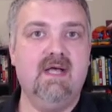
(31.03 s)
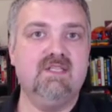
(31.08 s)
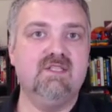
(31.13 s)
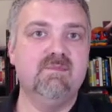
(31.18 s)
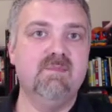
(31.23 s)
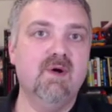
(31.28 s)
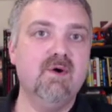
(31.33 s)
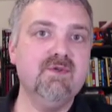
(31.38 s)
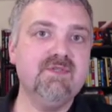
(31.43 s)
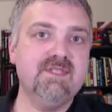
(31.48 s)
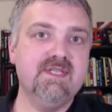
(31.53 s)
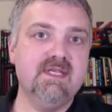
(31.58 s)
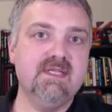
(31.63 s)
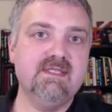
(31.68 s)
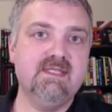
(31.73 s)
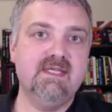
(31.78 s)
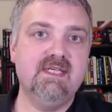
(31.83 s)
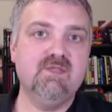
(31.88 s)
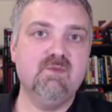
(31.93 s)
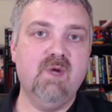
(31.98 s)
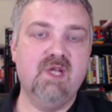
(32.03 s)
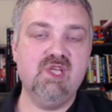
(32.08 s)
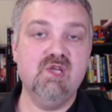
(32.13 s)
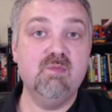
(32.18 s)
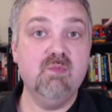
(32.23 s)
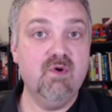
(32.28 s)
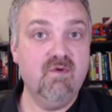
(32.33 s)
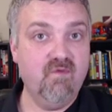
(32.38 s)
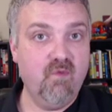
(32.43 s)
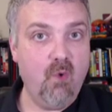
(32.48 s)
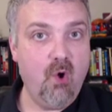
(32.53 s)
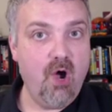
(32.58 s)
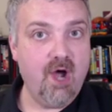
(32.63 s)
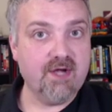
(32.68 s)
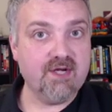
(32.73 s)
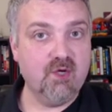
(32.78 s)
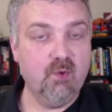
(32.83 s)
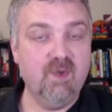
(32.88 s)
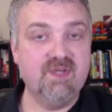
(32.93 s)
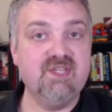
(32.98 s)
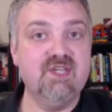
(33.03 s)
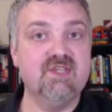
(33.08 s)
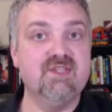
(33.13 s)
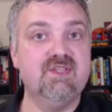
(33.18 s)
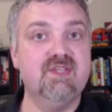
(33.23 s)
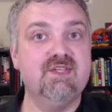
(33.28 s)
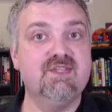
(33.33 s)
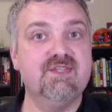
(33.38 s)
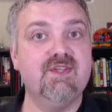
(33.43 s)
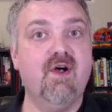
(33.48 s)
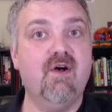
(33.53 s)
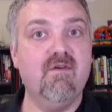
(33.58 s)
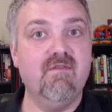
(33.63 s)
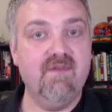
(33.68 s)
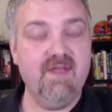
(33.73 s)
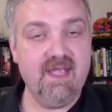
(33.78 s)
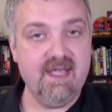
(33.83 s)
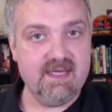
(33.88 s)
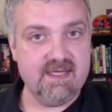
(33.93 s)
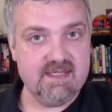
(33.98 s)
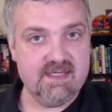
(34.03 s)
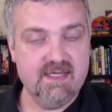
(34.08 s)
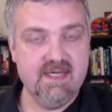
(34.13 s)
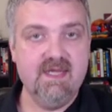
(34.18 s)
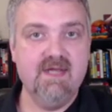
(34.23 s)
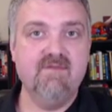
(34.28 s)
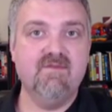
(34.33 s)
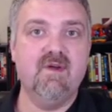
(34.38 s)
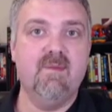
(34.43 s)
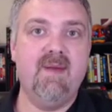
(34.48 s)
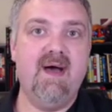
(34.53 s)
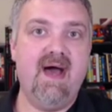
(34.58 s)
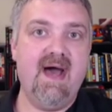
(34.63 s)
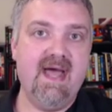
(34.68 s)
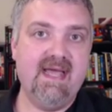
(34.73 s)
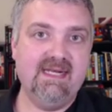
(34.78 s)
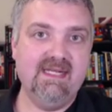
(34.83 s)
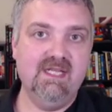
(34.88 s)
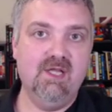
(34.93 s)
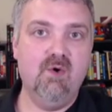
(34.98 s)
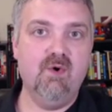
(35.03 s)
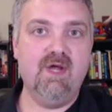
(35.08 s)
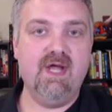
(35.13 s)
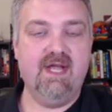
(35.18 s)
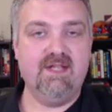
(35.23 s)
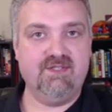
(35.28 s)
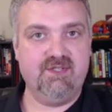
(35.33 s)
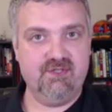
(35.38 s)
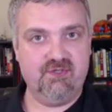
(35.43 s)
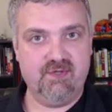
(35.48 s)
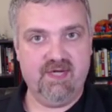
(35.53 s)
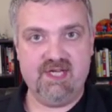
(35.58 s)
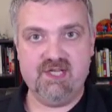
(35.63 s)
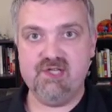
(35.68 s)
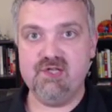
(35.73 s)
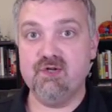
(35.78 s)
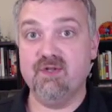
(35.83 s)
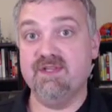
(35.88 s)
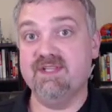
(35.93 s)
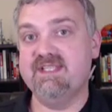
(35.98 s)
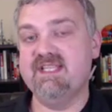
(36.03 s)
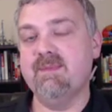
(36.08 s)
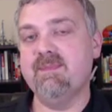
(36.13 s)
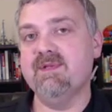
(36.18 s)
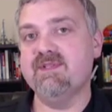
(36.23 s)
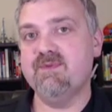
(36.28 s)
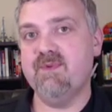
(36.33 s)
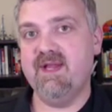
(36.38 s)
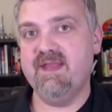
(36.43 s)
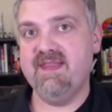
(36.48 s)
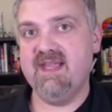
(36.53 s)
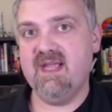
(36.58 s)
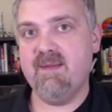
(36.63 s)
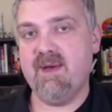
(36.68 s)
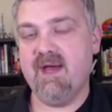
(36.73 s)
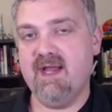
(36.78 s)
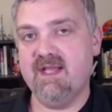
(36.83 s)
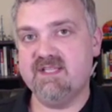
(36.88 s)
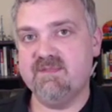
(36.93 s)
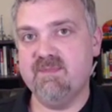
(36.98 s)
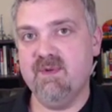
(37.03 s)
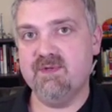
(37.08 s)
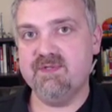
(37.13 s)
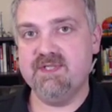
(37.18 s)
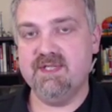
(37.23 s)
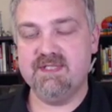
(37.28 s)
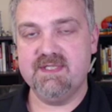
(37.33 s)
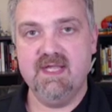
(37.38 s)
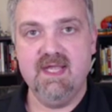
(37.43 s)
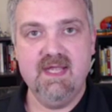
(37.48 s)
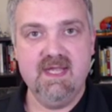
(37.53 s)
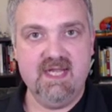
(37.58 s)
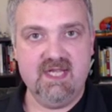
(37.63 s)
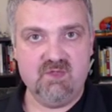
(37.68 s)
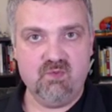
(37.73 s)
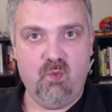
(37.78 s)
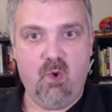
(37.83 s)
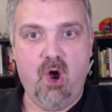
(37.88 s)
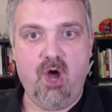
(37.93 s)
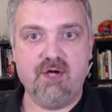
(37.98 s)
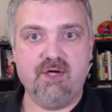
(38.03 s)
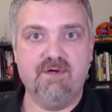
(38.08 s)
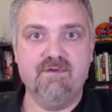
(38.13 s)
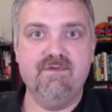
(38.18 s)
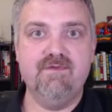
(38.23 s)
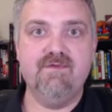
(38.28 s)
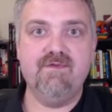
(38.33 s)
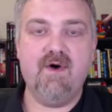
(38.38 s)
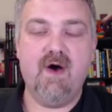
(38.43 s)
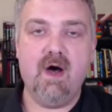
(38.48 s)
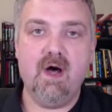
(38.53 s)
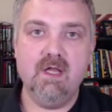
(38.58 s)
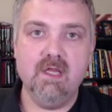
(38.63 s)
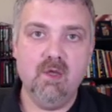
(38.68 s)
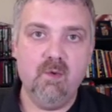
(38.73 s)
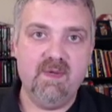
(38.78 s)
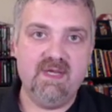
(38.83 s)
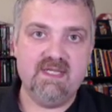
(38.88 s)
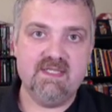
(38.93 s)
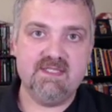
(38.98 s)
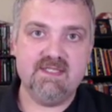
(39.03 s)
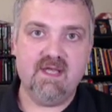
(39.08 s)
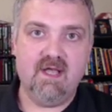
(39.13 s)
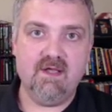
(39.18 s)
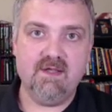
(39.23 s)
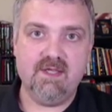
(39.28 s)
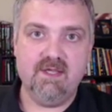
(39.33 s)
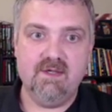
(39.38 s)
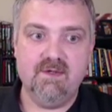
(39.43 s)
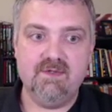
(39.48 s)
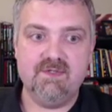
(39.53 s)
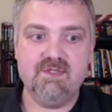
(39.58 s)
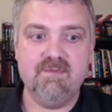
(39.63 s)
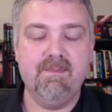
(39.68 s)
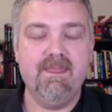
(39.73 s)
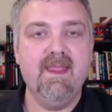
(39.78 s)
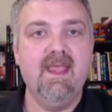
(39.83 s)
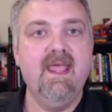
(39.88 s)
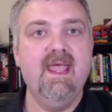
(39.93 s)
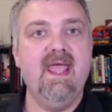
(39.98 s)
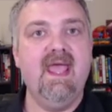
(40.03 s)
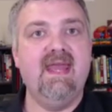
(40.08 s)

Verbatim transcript: Osmosis is when you move water, which is the solvent, from a high to low concentration, or the simplest way to think about osmosis is water following solutes.